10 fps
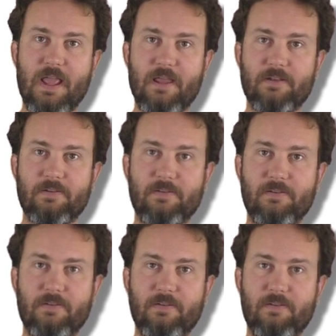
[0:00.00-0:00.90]
And
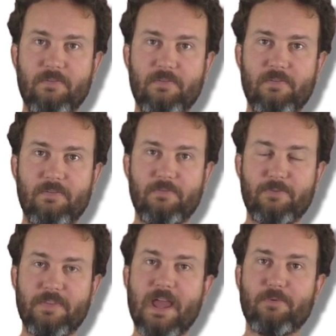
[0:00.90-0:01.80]

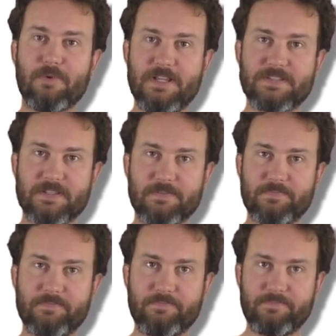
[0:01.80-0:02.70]
for that reason,